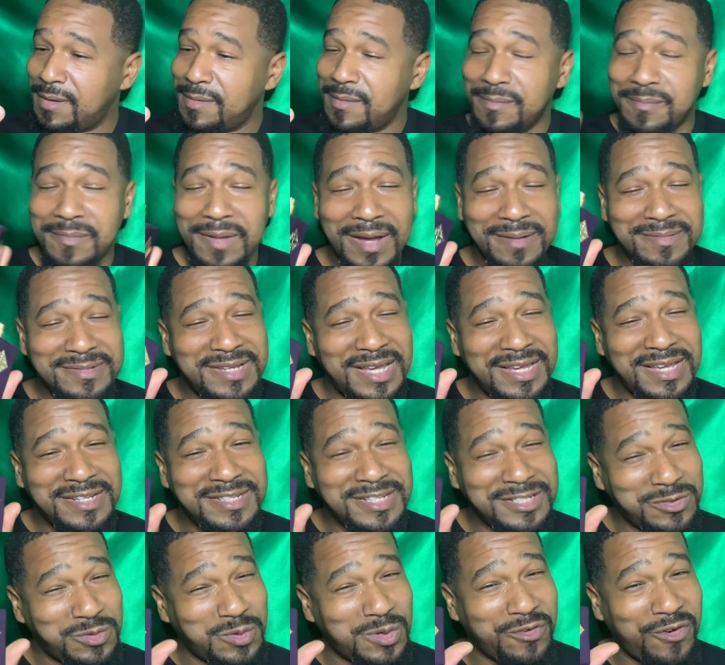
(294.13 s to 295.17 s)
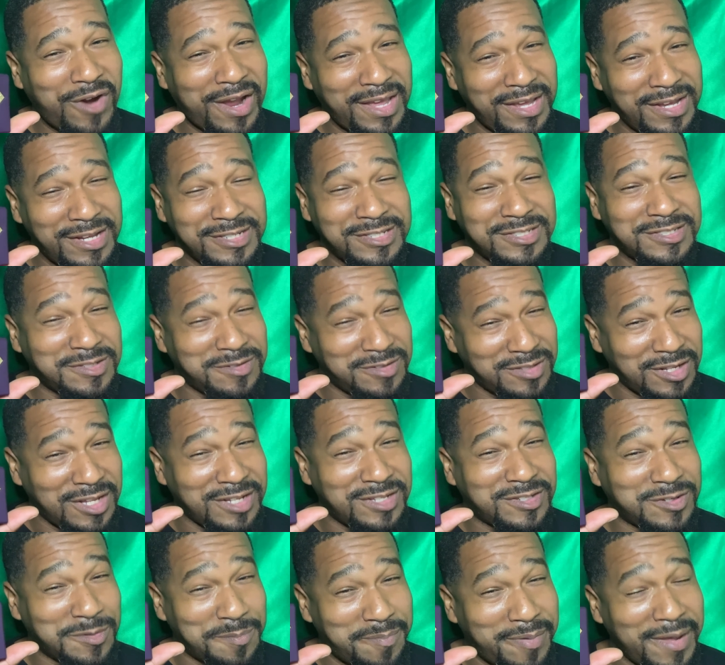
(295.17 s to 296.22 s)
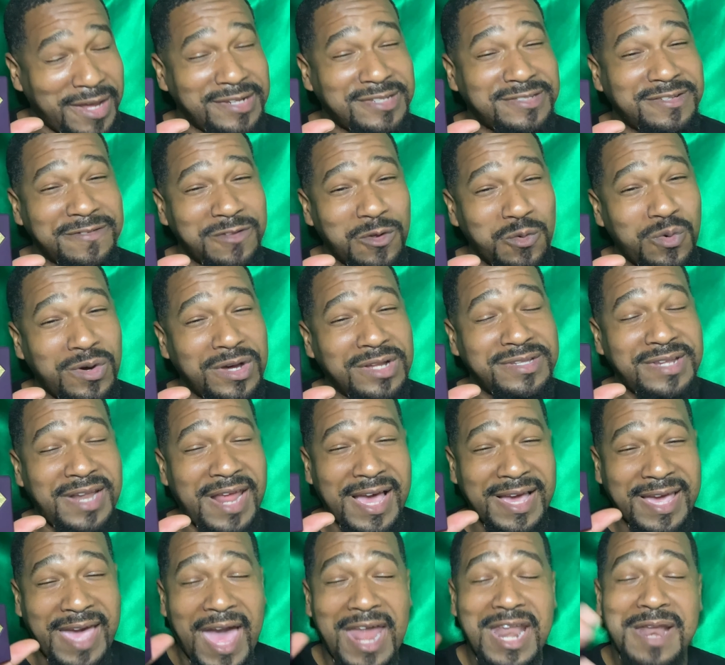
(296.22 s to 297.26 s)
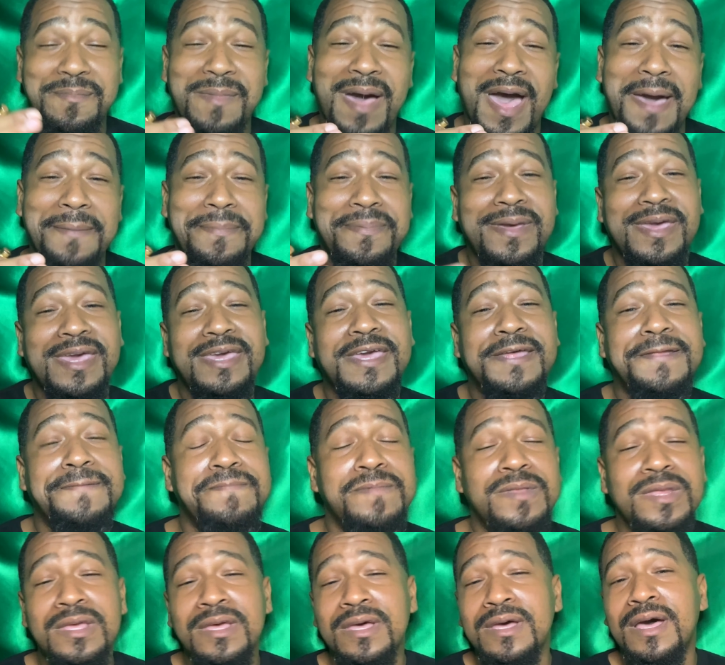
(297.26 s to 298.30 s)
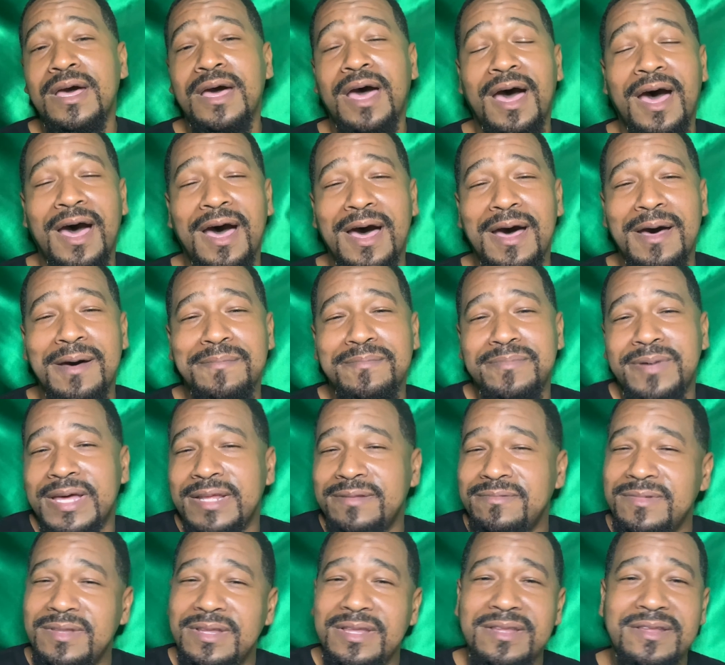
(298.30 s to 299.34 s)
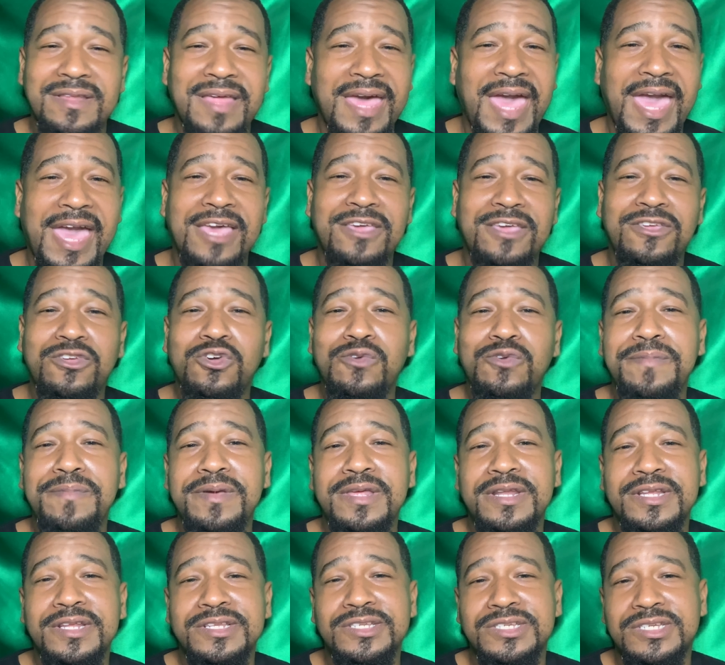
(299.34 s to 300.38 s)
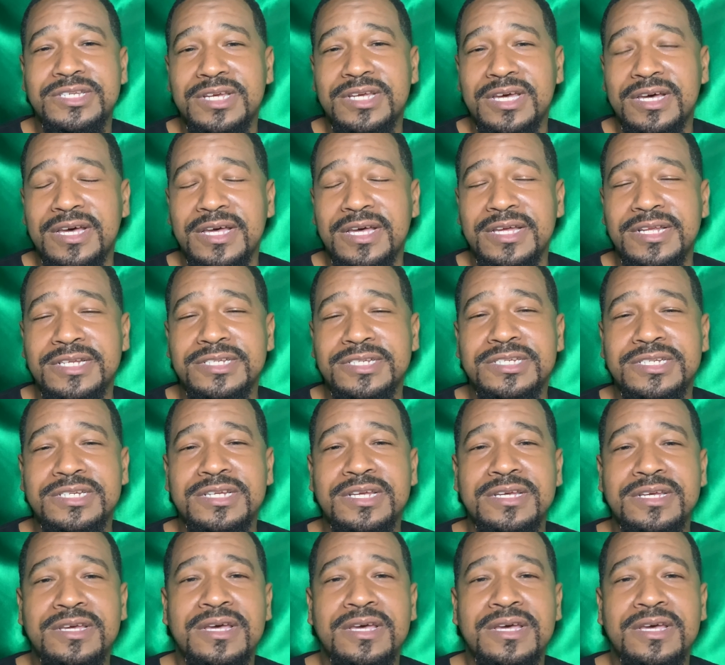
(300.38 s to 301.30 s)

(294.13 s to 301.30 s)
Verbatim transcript: But I'm telling you, this one right here is, is, the best of the ones that I got in my opinion. Um, but hey, you be the judge.